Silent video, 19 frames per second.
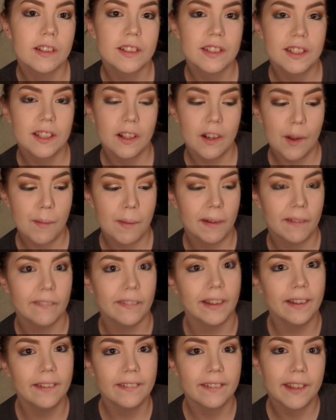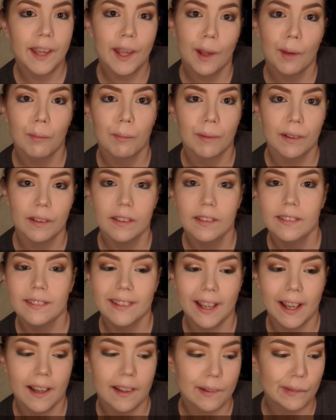Sorry about that, the camera
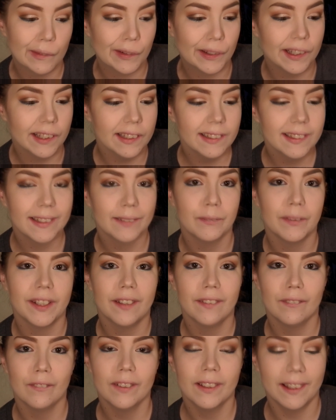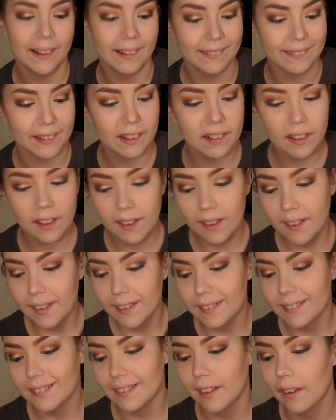died on us and we didn't realize it.
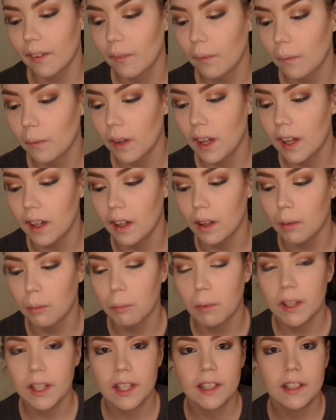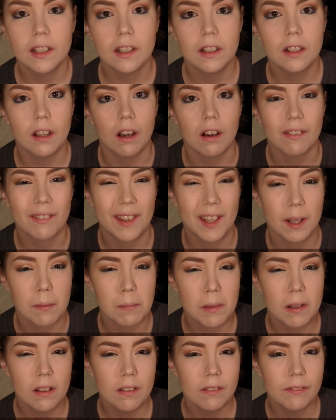So what I did off
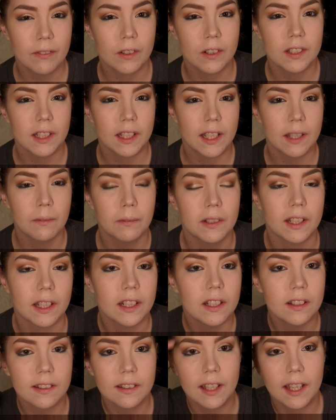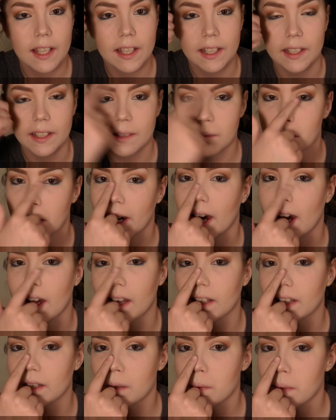camera for a second was I just kind of did my
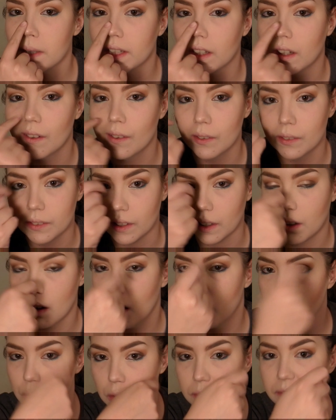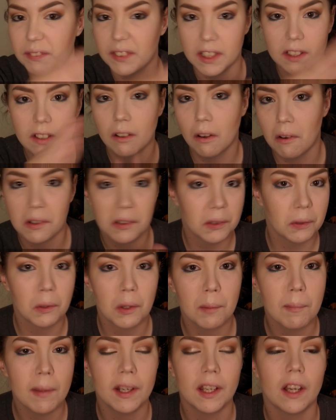highlight on my nose, I finished contouring
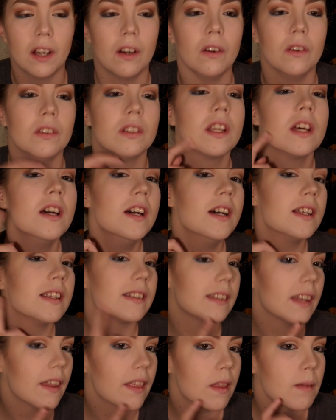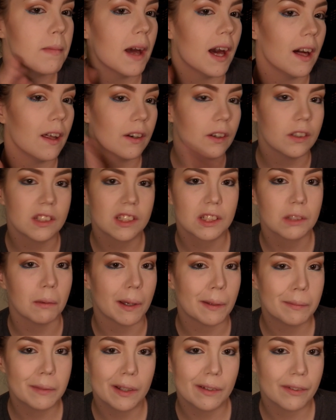my nose, set the powder,
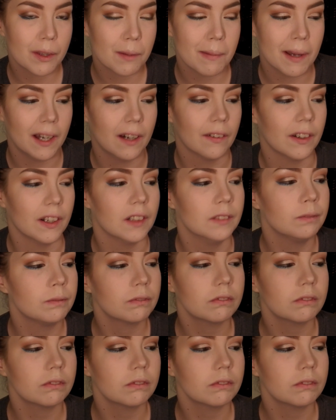swiped off the powder,